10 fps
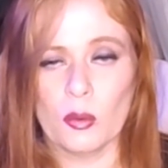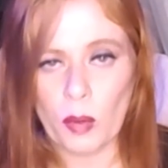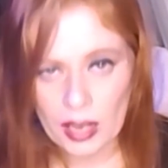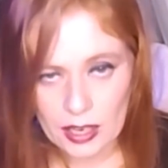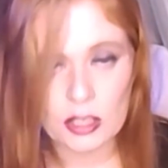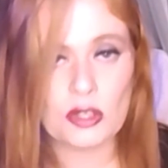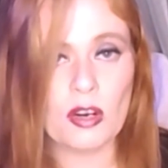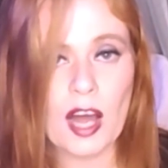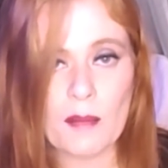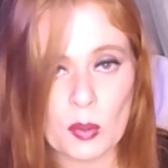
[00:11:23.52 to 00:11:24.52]
Your weight has
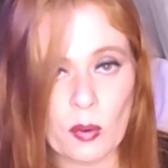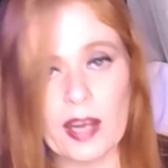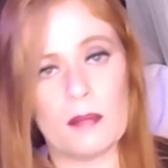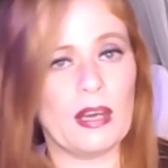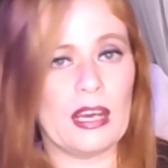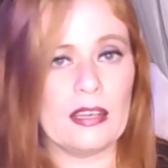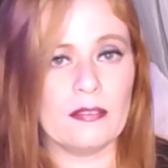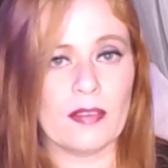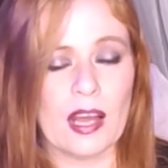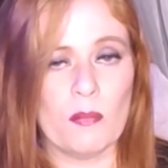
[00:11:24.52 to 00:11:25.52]
dropped quite a
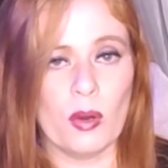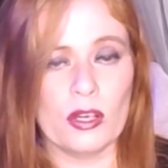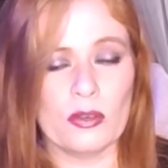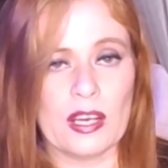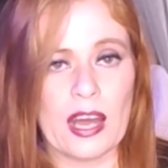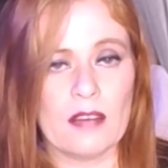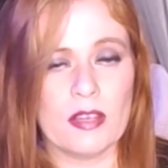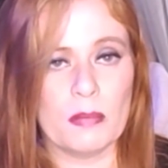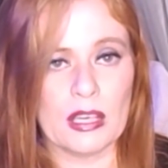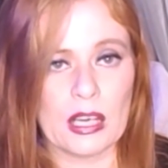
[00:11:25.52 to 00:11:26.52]
bit. I'm wondering,
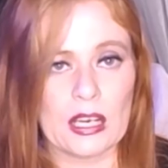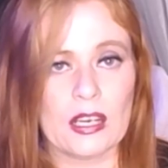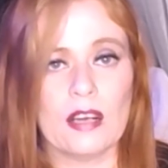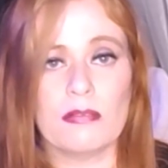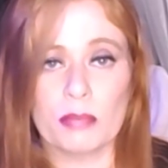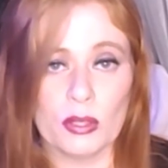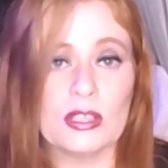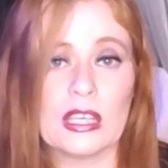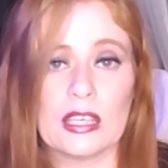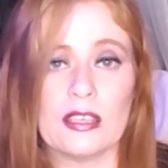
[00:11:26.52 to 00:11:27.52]
have you been getting enough
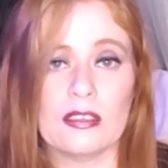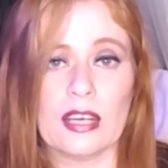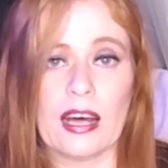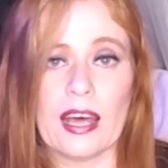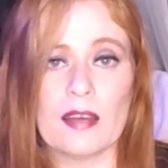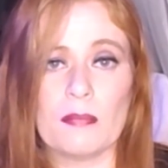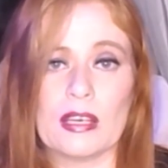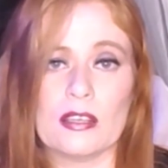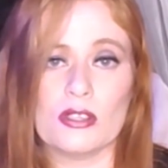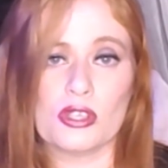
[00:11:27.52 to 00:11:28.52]
protein in your diet
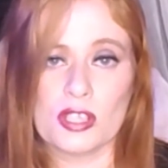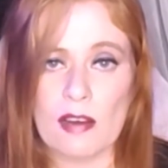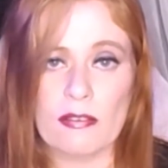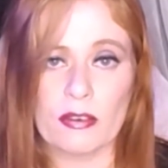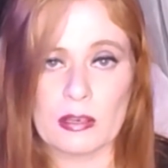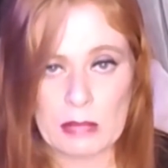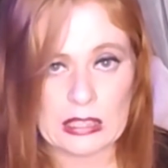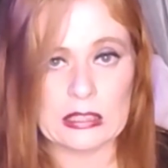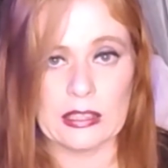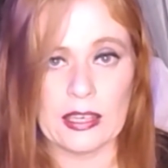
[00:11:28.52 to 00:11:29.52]
because you're suffering
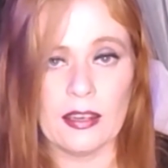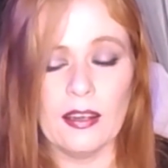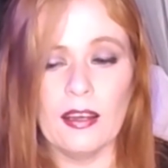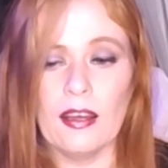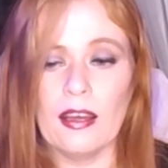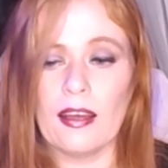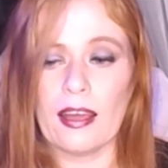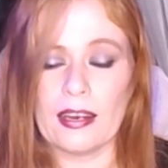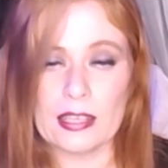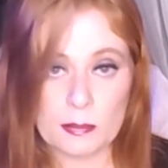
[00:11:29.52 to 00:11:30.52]
mentally?
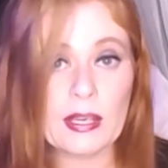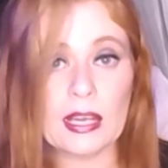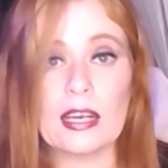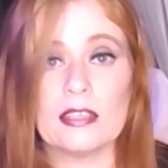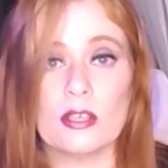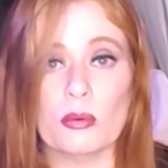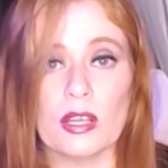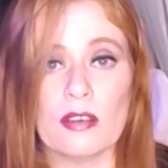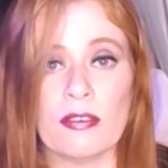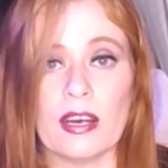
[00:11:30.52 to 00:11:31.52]
And it's beginning to
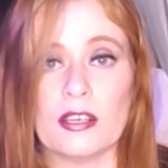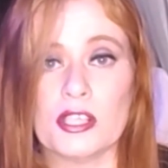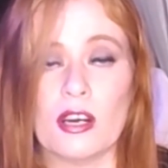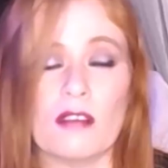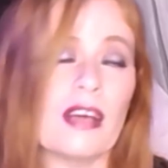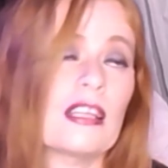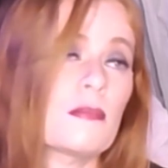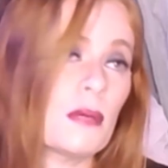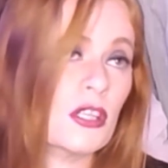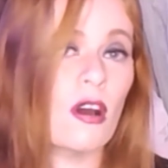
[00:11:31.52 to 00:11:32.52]
really fucking show. In
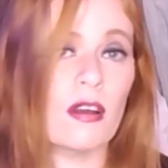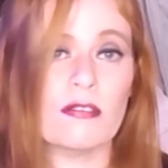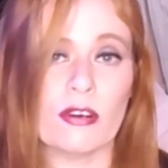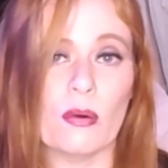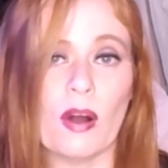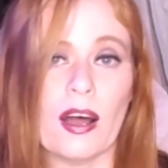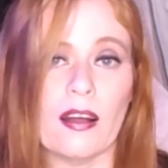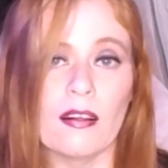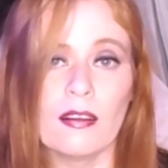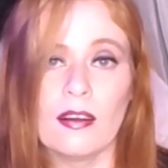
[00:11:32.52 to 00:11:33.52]
fact, it's been showing for a
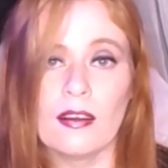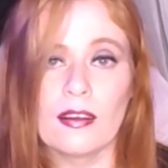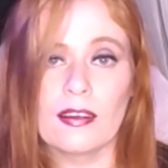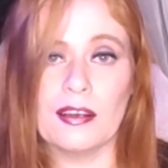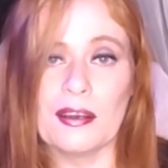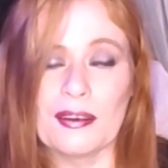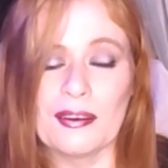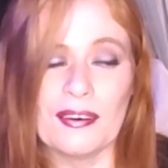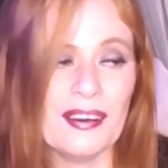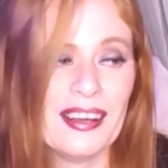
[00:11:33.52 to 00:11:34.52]
while. You
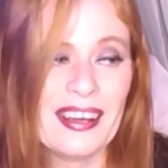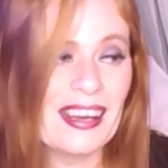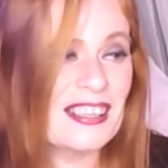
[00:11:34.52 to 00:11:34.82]
know?